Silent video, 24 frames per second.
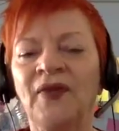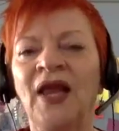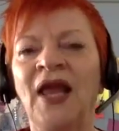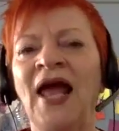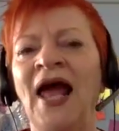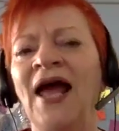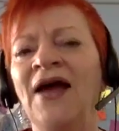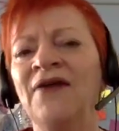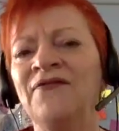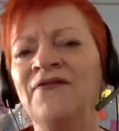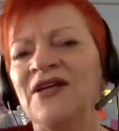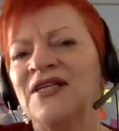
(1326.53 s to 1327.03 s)

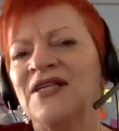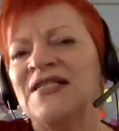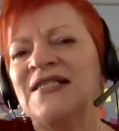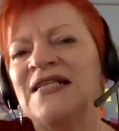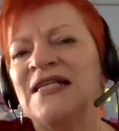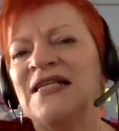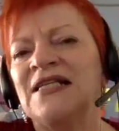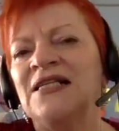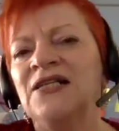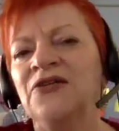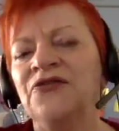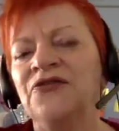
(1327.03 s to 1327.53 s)
have a
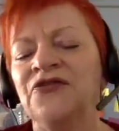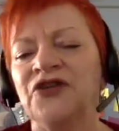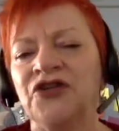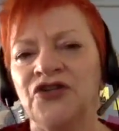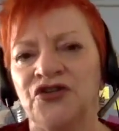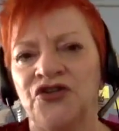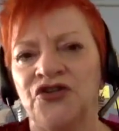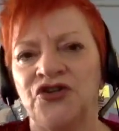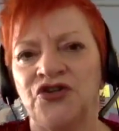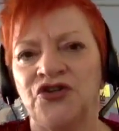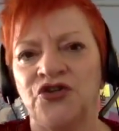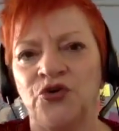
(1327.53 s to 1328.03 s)

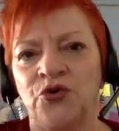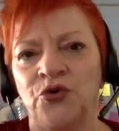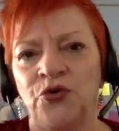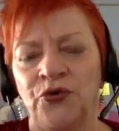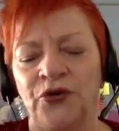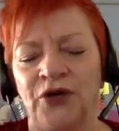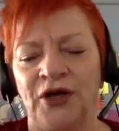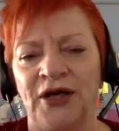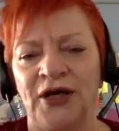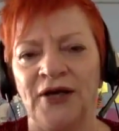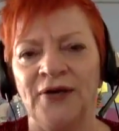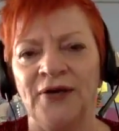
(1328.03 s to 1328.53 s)
significant
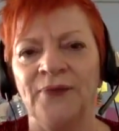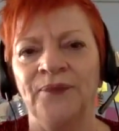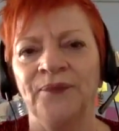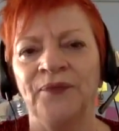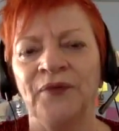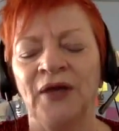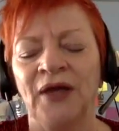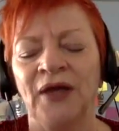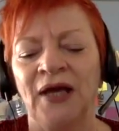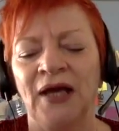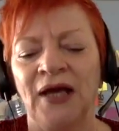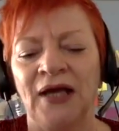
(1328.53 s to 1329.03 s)
story
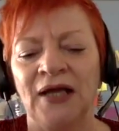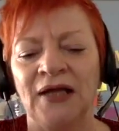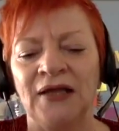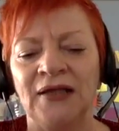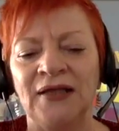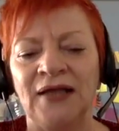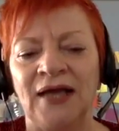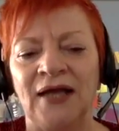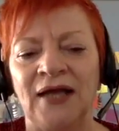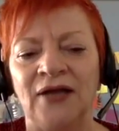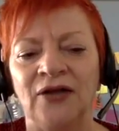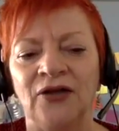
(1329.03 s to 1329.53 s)

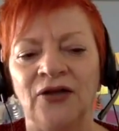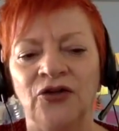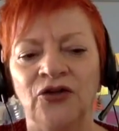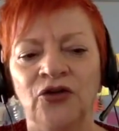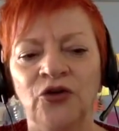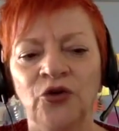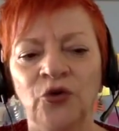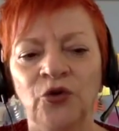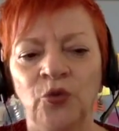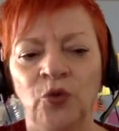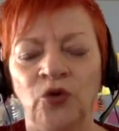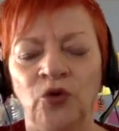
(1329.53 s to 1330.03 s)
that
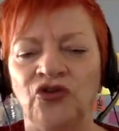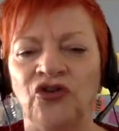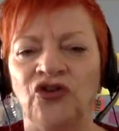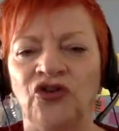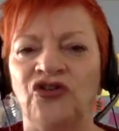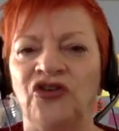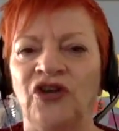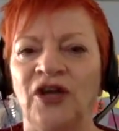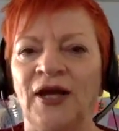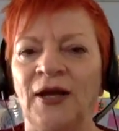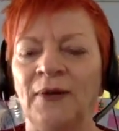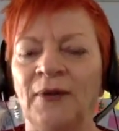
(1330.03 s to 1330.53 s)
you want to
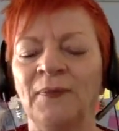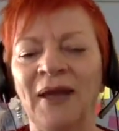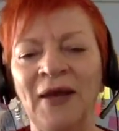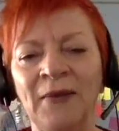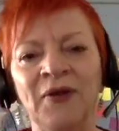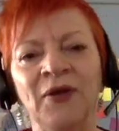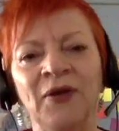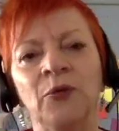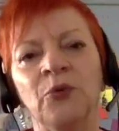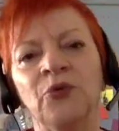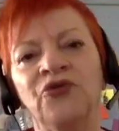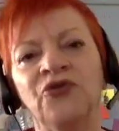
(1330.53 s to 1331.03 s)
share,
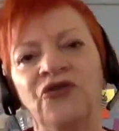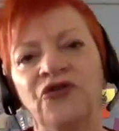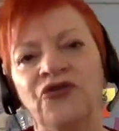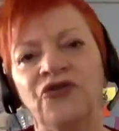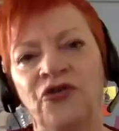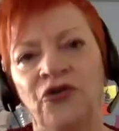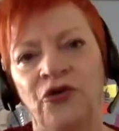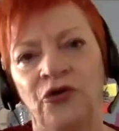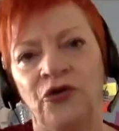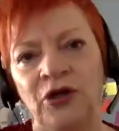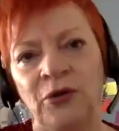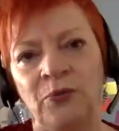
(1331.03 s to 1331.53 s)
maybe it was a
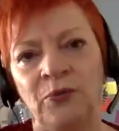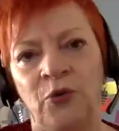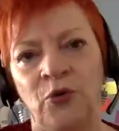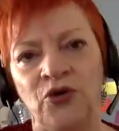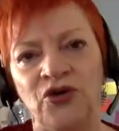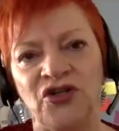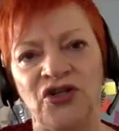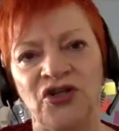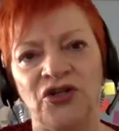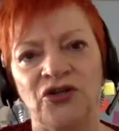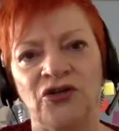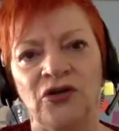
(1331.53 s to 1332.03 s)
turning
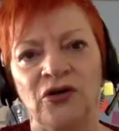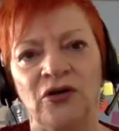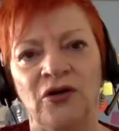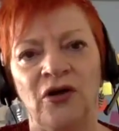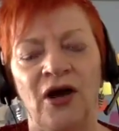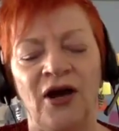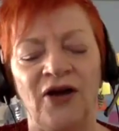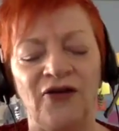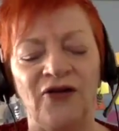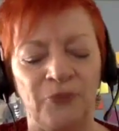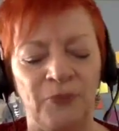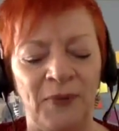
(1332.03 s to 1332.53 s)
point in your
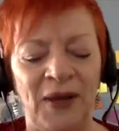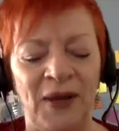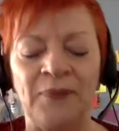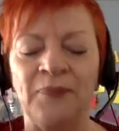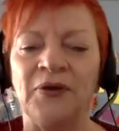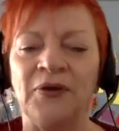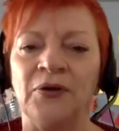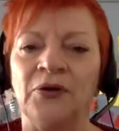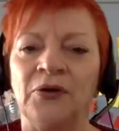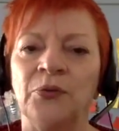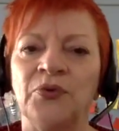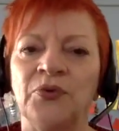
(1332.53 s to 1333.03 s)
life,
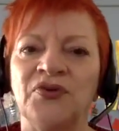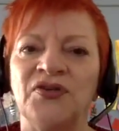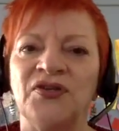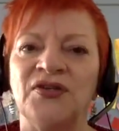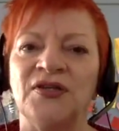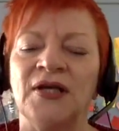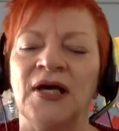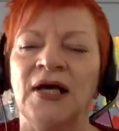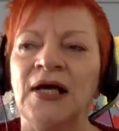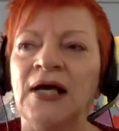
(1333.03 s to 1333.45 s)
maybe it was